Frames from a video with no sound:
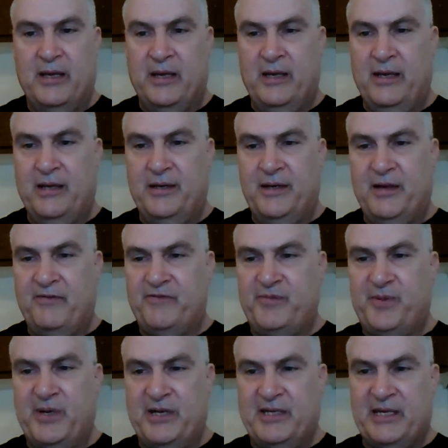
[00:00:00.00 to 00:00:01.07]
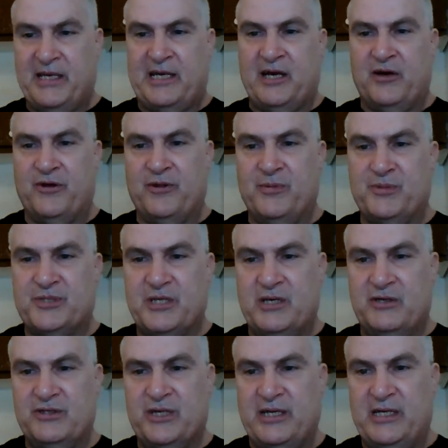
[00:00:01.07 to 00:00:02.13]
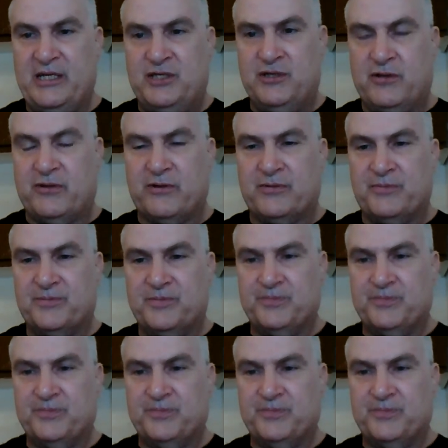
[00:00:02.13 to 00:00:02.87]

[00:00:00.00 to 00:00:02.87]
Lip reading: and everybody take care of themselves and each other.